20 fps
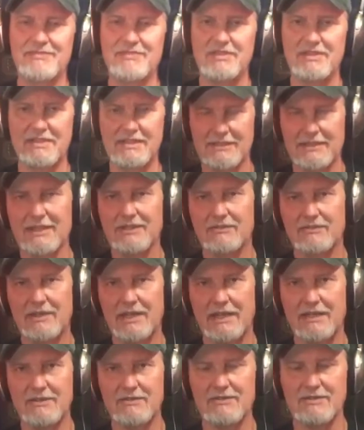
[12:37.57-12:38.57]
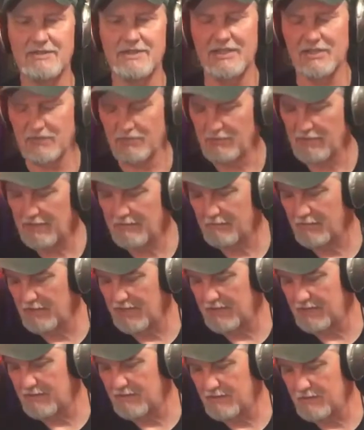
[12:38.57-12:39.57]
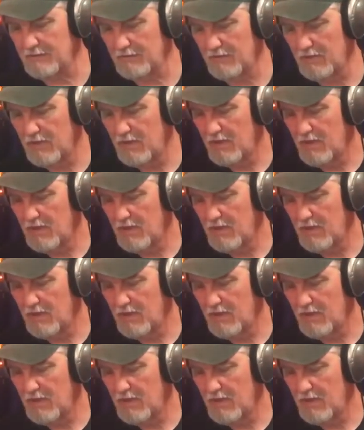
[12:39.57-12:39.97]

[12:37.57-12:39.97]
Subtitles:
the electronics because that's what I do.